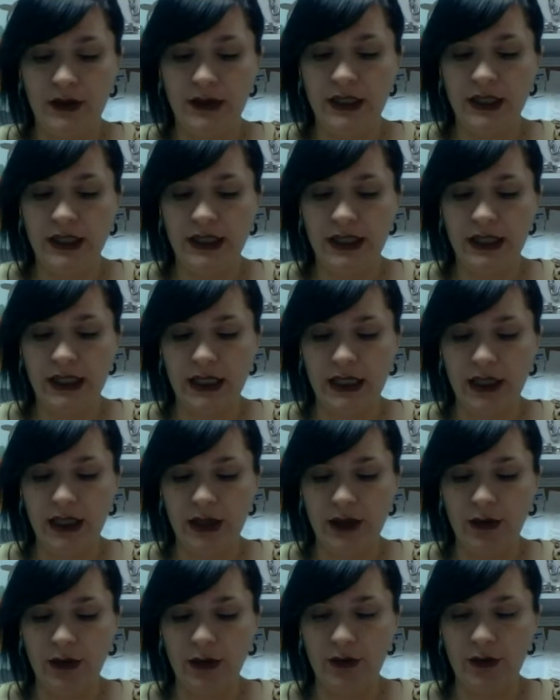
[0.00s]

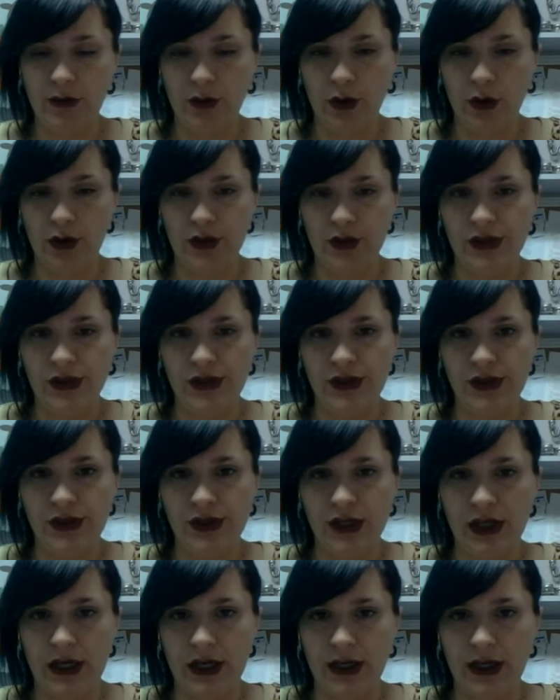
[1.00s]
DC
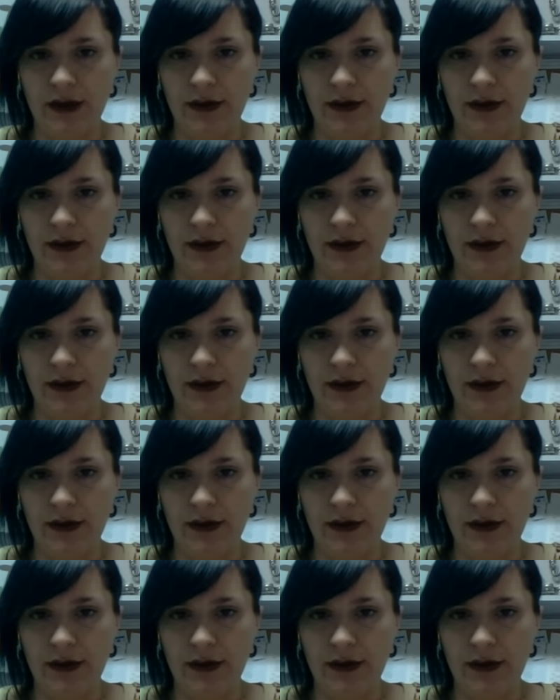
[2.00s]
Universe